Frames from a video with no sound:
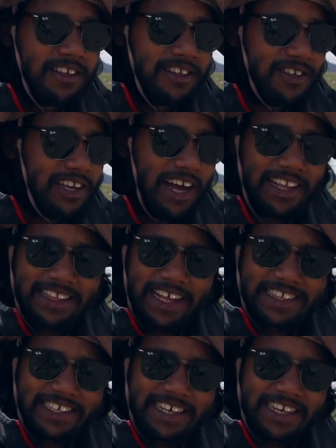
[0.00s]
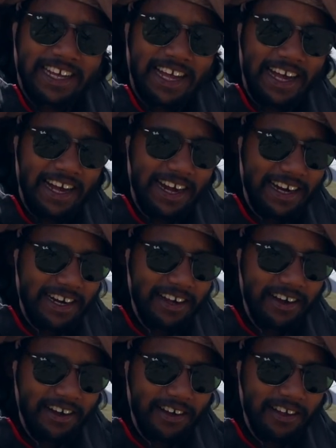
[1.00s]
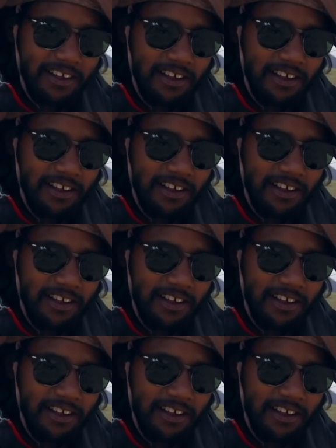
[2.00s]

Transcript: So yeah, that's it. And uh,